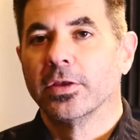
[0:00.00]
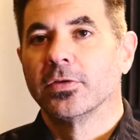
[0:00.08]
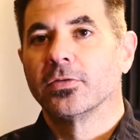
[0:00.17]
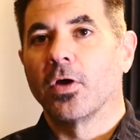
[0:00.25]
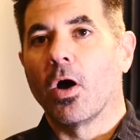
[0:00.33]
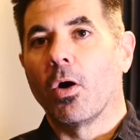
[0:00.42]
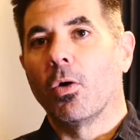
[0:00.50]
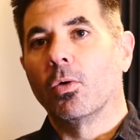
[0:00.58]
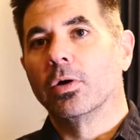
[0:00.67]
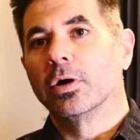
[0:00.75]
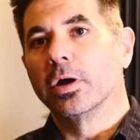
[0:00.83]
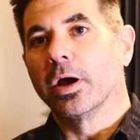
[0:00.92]

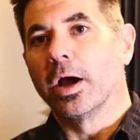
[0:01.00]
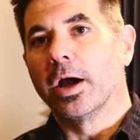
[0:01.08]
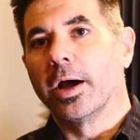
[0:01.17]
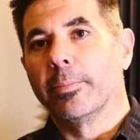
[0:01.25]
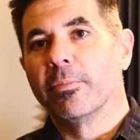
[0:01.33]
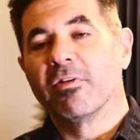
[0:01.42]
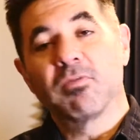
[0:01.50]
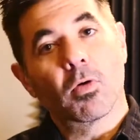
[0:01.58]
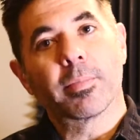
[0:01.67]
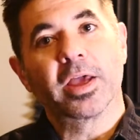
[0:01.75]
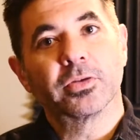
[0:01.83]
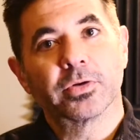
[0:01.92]
So a
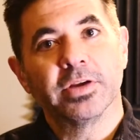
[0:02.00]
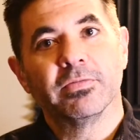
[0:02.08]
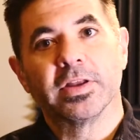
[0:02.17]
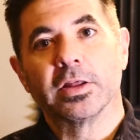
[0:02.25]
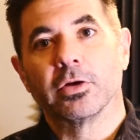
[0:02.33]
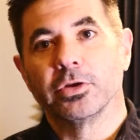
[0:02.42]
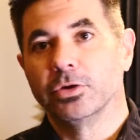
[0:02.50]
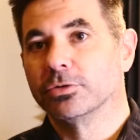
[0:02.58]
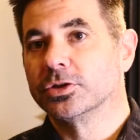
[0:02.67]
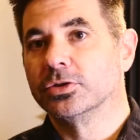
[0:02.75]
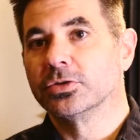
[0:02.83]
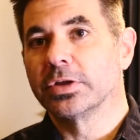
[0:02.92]
4:3 video
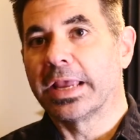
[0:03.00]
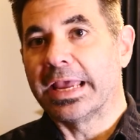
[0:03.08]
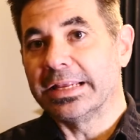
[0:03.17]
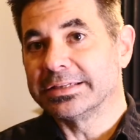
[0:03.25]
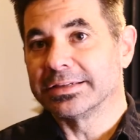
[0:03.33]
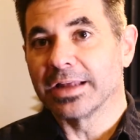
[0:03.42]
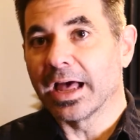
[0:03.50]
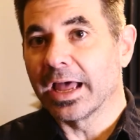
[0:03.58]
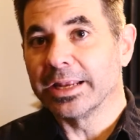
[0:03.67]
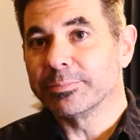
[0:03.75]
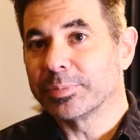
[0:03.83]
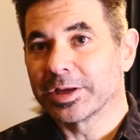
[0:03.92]
uses 8 to
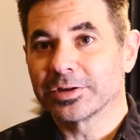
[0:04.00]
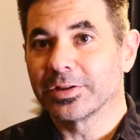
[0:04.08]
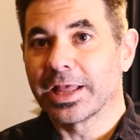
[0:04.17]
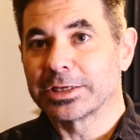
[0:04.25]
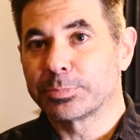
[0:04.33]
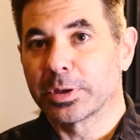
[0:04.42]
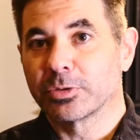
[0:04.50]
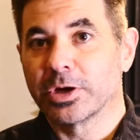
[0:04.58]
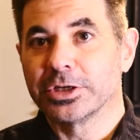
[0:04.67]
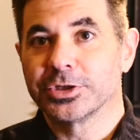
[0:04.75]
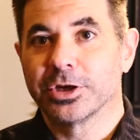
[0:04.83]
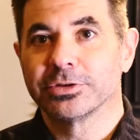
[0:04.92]
9 pixel aspect
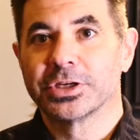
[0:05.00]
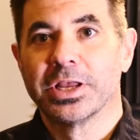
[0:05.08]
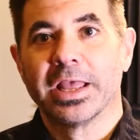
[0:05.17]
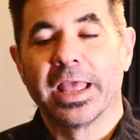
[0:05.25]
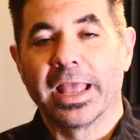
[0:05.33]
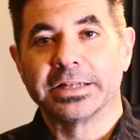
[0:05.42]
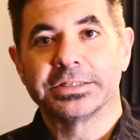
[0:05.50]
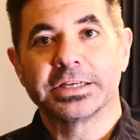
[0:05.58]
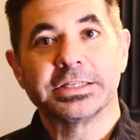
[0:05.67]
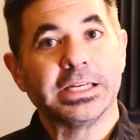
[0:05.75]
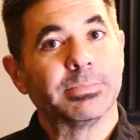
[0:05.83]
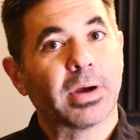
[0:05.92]
ratios, and
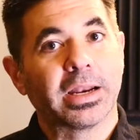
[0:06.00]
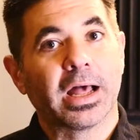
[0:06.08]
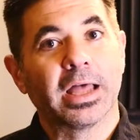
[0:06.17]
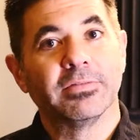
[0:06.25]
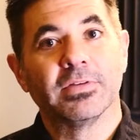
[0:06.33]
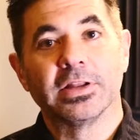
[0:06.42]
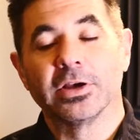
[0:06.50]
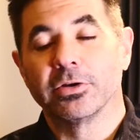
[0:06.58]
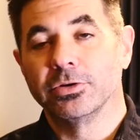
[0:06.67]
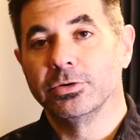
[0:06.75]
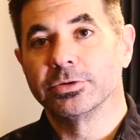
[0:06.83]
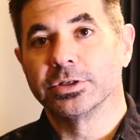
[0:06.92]
16:9 video
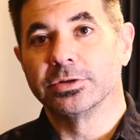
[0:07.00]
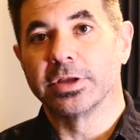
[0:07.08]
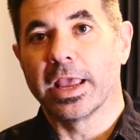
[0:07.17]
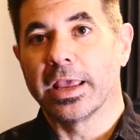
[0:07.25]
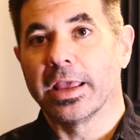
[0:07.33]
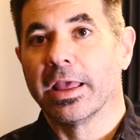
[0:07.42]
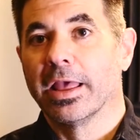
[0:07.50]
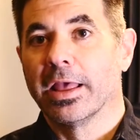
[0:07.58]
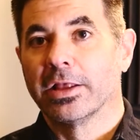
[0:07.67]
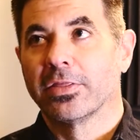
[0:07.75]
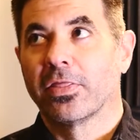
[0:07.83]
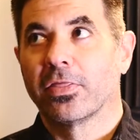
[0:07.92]
uses a
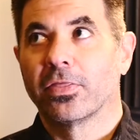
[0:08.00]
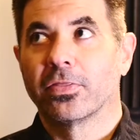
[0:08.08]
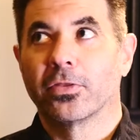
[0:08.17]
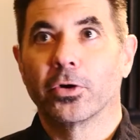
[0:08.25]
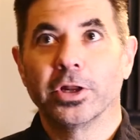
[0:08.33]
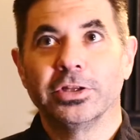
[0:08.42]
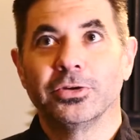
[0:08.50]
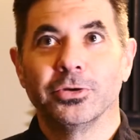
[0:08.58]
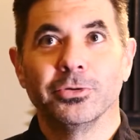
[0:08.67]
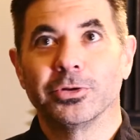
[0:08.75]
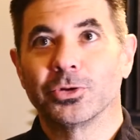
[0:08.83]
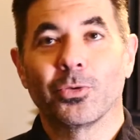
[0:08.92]

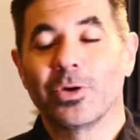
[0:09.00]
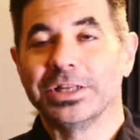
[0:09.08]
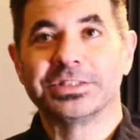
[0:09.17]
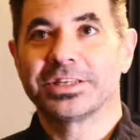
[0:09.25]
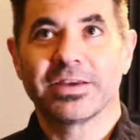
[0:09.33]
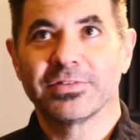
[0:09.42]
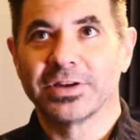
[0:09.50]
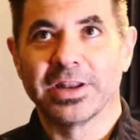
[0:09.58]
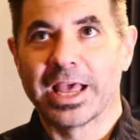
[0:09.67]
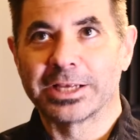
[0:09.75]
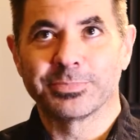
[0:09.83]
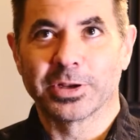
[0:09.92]
32 to 27
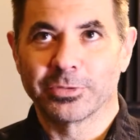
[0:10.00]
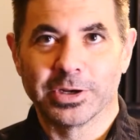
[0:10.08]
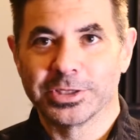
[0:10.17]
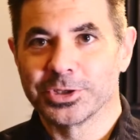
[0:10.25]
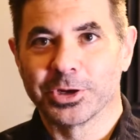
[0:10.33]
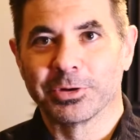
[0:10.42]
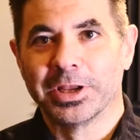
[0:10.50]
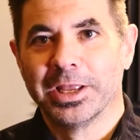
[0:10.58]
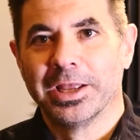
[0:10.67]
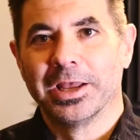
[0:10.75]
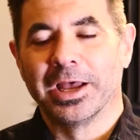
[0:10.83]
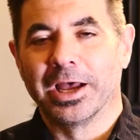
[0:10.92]
aspect ratio
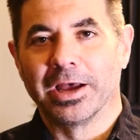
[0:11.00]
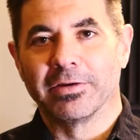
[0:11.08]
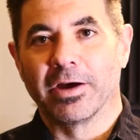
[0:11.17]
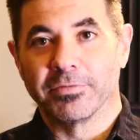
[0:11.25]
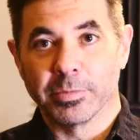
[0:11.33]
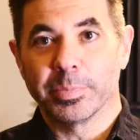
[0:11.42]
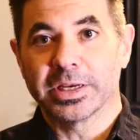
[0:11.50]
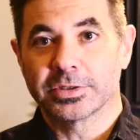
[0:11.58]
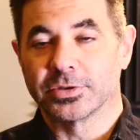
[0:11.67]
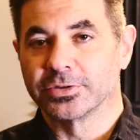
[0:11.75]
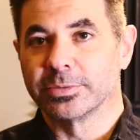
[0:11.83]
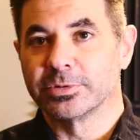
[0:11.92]
of the
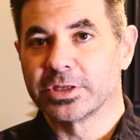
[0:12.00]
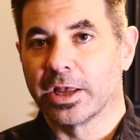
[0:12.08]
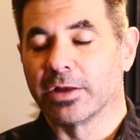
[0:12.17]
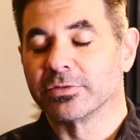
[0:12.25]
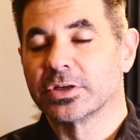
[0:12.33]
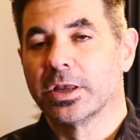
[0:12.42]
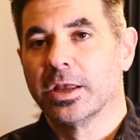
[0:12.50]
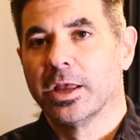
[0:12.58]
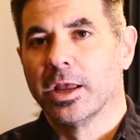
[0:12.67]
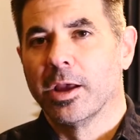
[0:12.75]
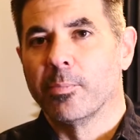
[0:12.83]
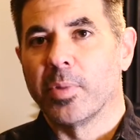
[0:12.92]
pixels themselves.
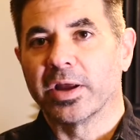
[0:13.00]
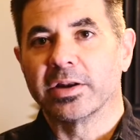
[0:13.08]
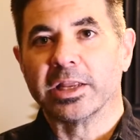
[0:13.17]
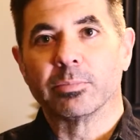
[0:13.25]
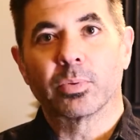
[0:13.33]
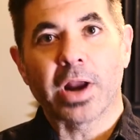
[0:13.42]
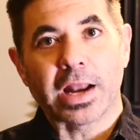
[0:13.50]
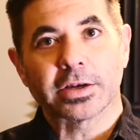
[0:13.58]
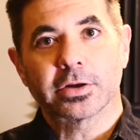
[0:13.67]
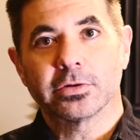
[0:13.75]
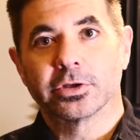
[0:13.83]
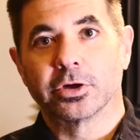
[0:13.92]
But in
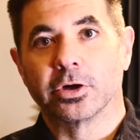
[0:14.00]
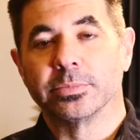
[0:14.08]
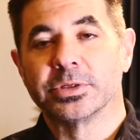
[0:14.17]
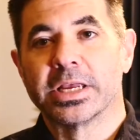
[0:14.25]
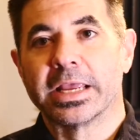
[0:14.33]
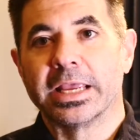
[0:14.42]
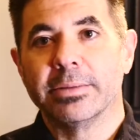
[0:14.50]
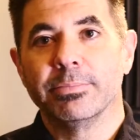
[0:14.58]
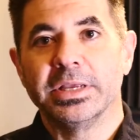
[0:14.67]
practical terms, it